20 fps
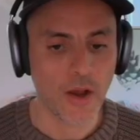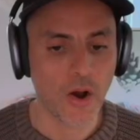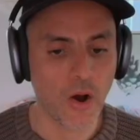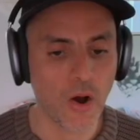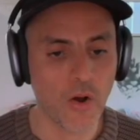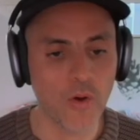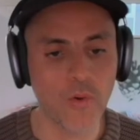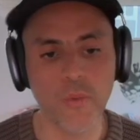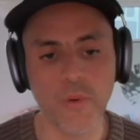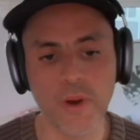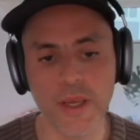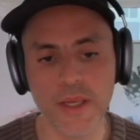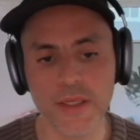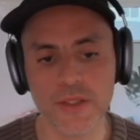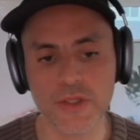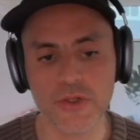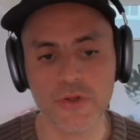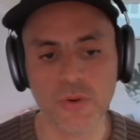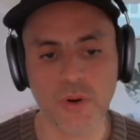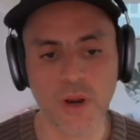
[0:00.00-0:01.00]

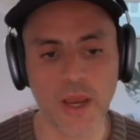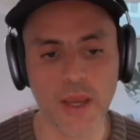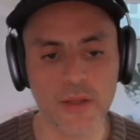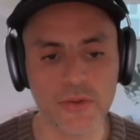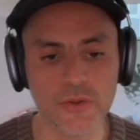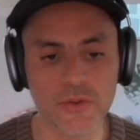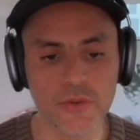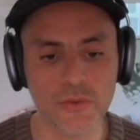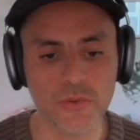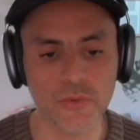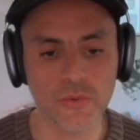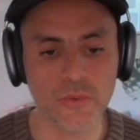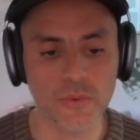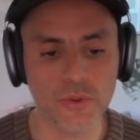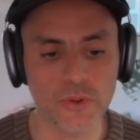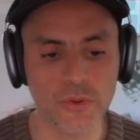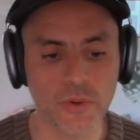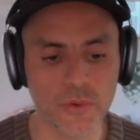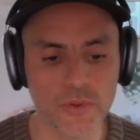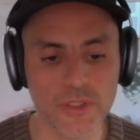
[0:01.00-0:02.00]
Always try to,
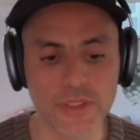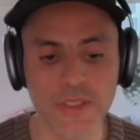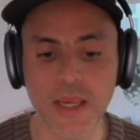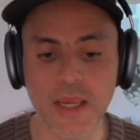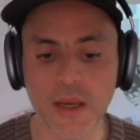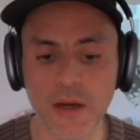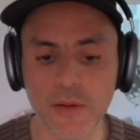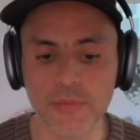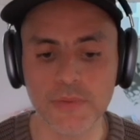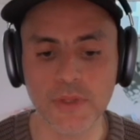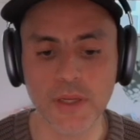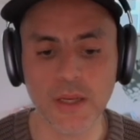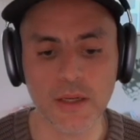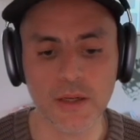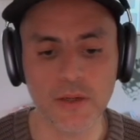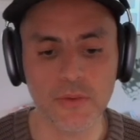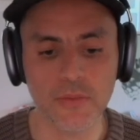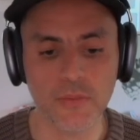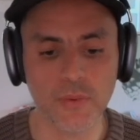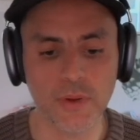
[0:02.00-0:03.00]
stay
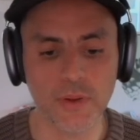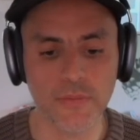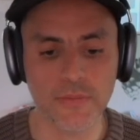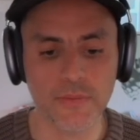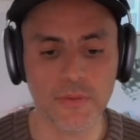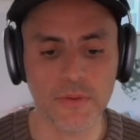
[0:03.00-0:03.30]
updated with,